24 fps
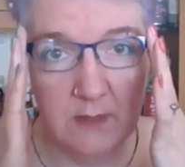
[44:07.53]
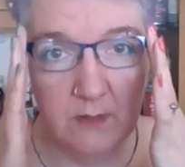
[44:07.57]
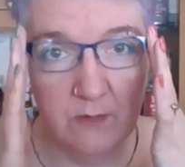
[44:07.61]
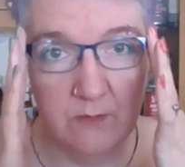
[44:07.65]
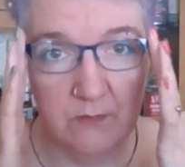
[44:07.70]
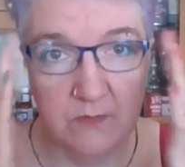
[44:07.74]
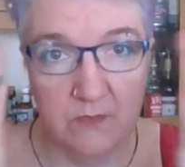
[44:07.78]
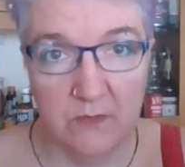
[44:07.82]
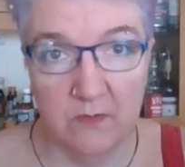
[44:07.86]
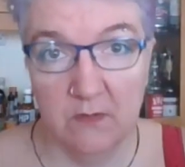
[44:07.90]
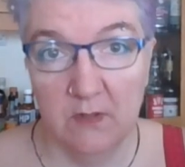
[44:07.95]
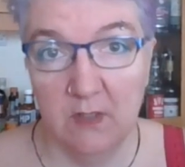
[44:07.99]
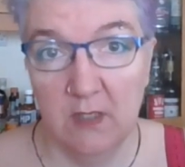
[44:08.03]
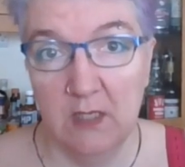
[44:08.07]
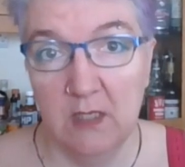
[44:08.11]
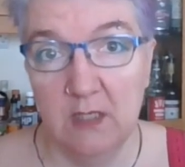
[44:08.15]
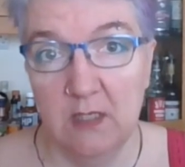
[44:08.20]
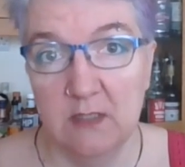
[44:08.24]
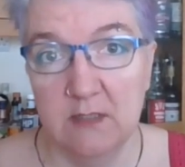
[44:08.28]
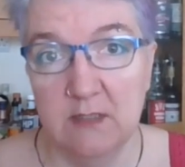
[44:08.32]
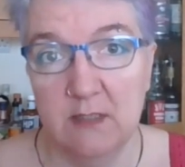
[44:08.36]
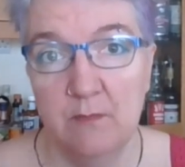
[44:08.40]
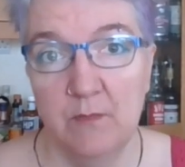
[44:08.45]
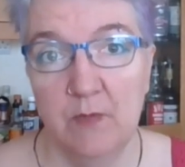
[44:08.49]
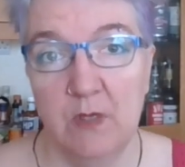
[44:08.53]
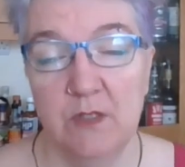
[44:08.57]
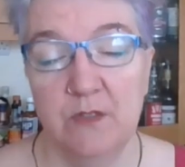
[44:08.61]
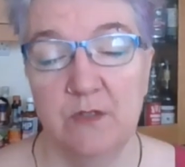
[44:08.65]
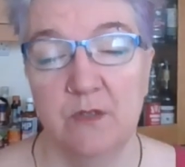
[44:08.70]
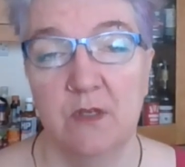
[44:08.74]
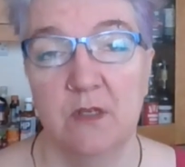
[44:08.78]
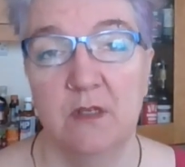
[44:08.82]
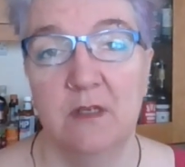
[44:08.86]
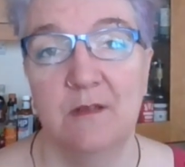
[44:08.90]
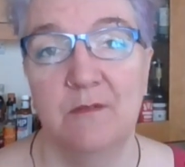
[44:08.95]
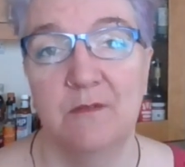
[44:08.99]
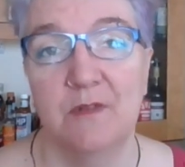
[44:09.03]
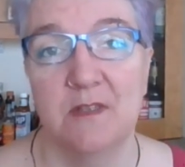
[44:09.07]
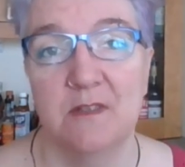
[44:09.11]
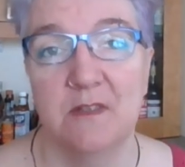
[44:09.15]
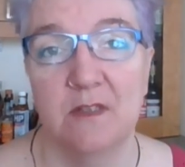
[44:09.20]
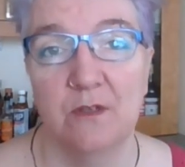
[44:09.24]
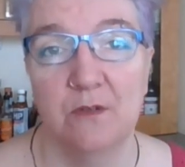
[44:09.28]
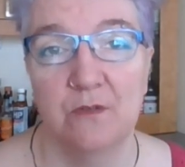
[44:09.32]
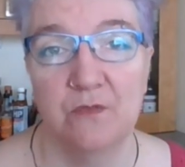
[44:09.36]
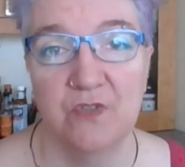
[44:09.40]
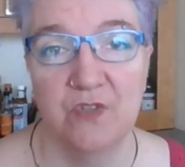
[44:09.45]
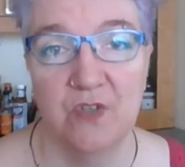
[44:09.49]
You can buy and knit with the singles yarn,
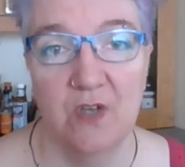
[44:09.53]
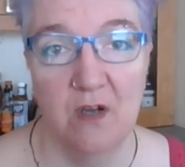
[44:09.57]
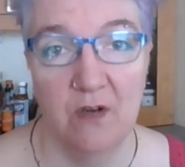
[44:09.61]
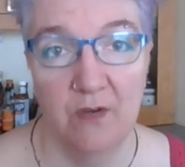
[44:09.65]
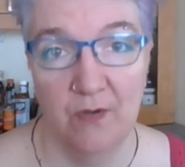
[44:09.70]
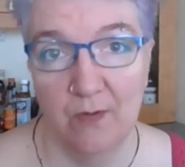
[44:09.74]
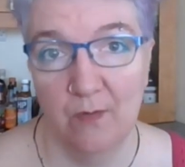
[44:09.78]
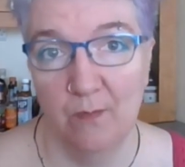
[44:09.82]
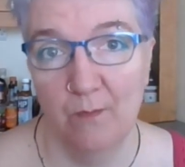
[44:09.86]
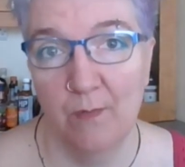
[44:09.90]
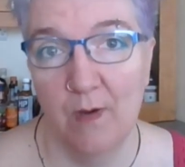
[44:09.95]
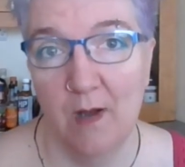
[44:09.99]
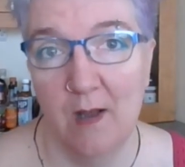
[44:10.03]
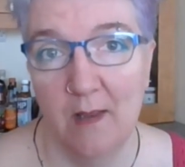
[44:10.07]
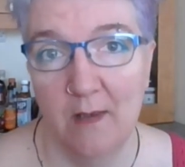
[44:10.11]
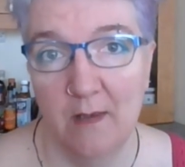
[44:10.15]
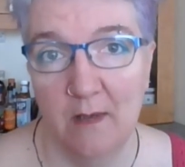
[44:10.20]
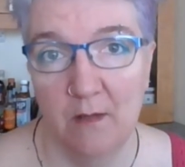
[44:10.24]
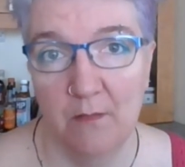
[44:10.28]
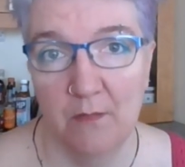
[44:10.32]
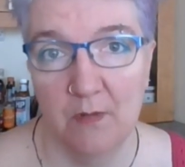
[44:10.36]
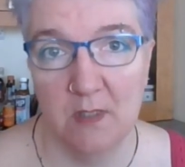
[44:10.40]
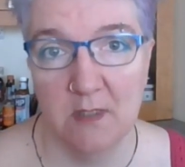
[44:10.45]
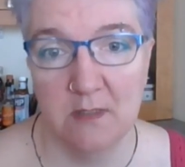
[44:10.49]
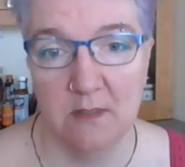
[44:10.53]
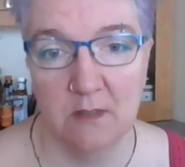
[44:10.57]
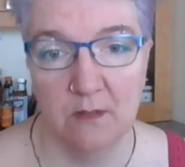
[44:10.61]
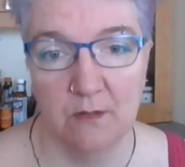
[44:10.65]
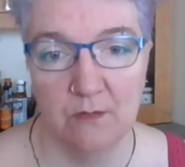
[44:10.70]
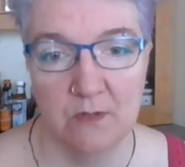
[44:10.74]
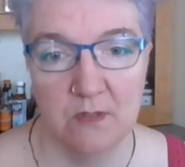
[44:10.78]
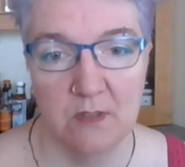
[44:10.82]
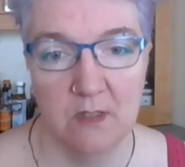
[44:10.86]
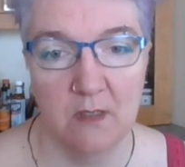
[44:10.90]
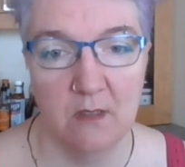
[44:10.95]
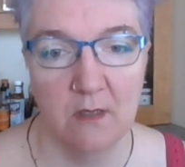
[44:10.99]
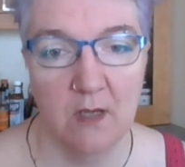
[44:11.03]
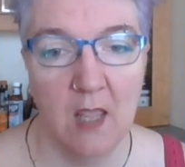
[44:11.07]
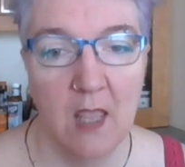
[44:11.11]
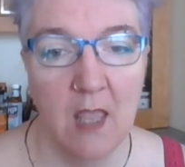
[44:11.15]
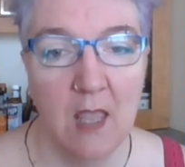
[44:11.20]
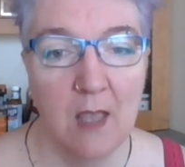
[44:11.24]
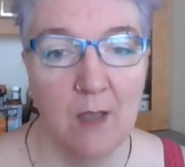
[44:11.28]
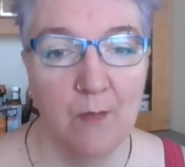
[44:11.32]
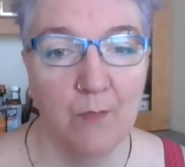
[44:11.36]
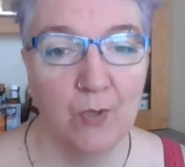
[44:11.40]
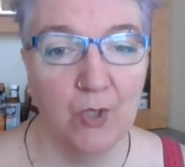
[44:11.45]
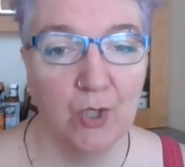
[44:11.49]
but usually, particularly as a
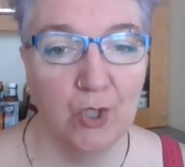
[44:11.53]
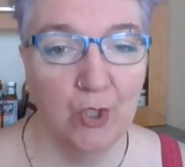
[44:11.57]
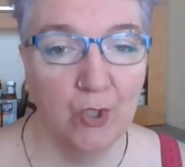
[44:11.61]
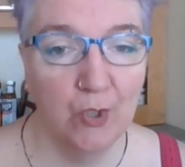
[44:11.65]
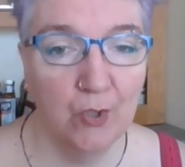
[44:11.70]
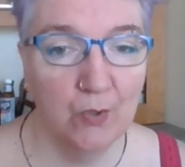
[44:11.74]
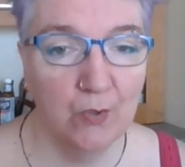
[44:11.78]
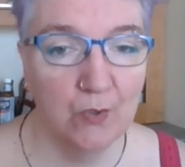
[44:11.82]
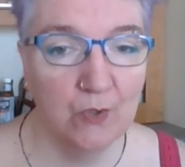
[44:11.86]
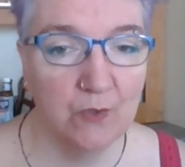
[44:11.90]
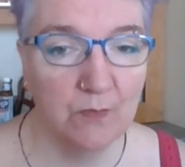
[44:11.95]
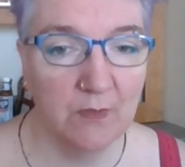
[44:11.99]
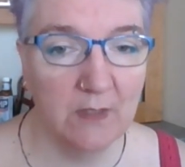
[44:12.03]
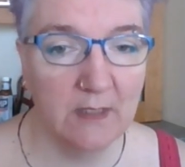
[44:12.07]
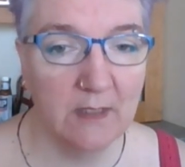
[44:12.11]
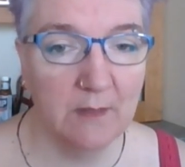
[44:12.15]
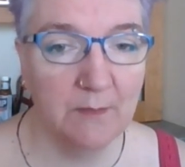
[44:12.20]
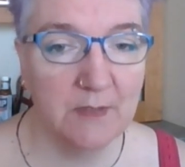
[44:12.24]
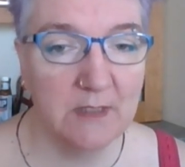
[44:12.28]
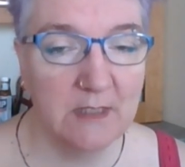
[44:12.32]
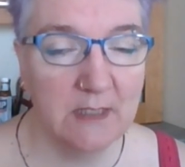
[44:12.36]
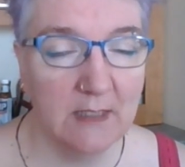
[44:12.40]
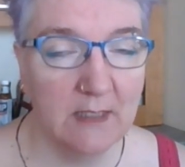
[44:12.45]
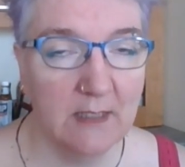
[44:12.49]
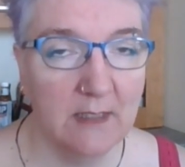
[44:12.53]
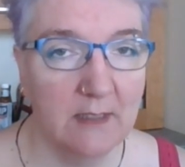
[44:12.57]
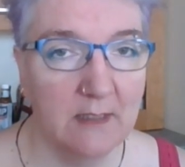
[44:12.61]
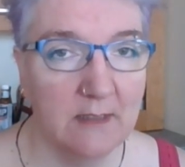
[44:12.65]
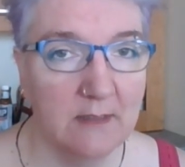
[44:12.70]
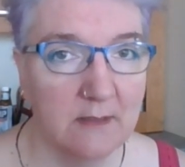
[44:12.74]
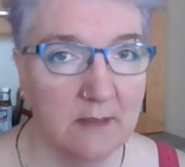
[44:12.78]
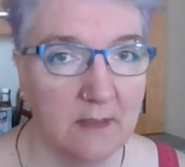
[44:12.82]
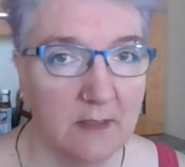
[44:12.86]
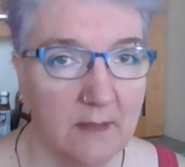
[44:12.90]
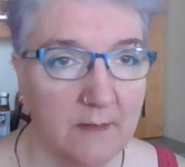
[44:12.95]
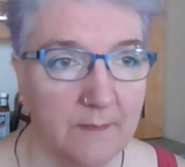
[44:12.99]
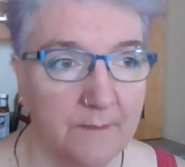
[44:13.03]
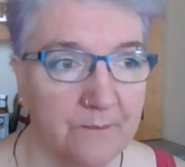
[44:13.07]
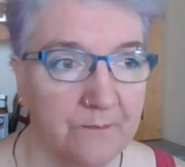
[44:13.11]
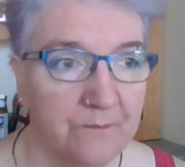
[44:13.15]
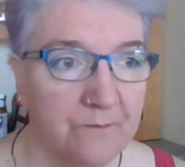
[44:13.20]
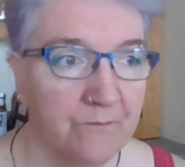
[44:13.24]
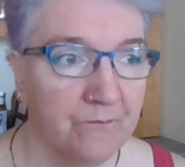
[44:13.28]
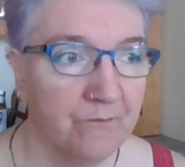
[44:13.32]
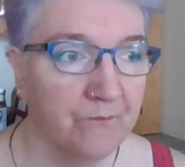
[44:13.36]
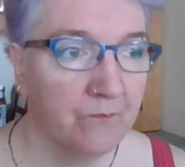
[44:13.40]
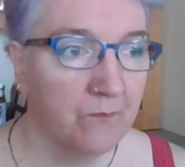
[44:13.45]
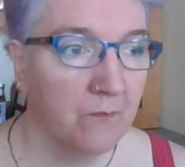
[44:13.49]
home spinner, you would usually
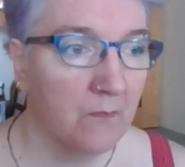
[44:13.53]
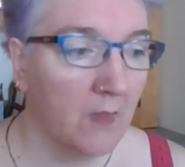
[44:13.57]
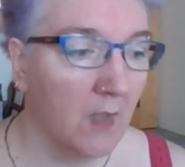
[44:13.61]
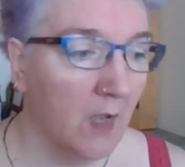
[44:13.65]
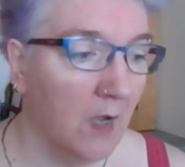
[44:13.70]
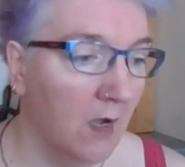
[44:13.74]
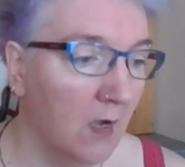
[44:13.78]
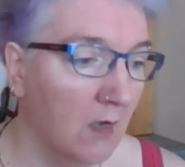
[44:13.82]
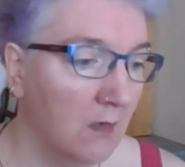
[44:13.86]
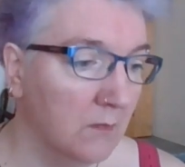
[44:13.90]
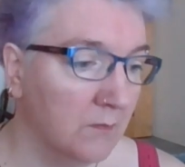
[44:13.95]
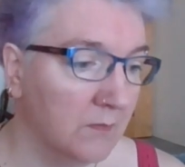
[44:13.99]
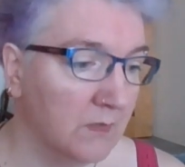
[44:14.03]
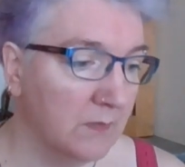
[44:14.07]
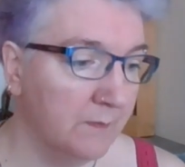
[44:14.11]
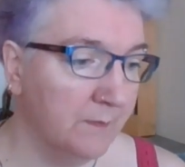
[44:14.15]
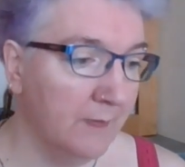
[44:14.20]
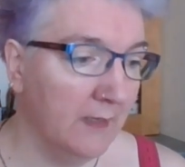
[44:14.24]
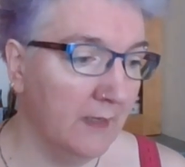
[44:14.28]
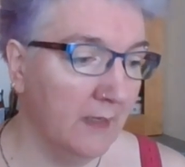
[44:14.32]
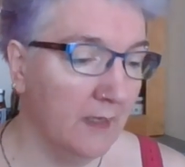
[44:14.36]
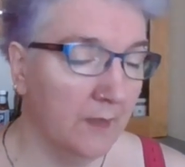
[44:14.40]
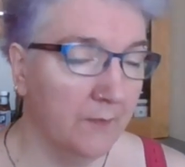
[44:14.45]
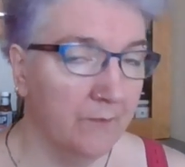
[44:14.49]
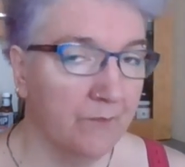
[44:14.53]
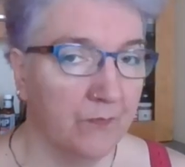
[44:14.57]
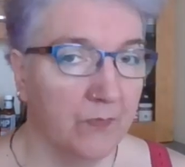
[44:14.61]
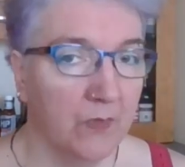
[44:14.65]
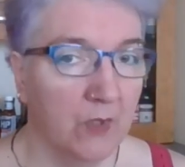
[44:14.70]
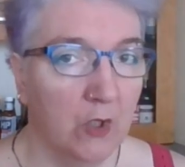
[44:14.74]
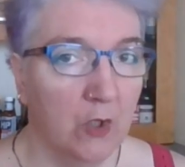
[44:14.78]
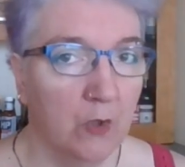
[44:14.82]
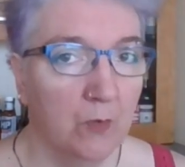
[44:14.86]
ply it with another